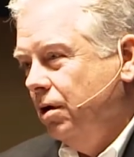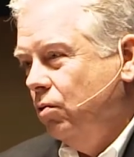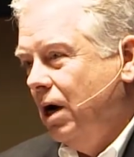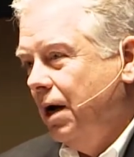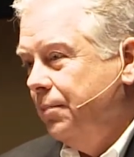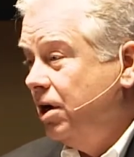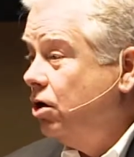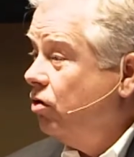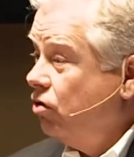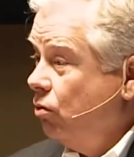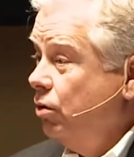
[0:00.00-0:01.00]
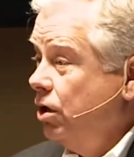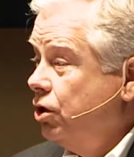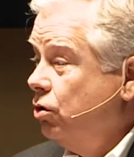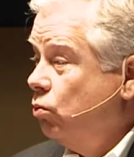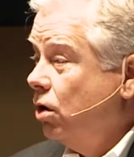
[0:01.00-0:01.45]
Why? Because they're really
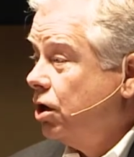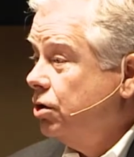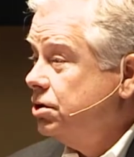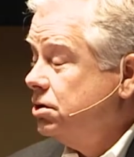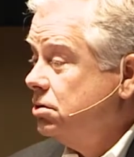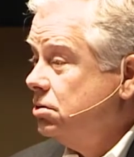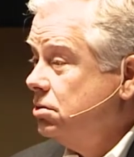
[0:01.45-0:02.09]
good workers,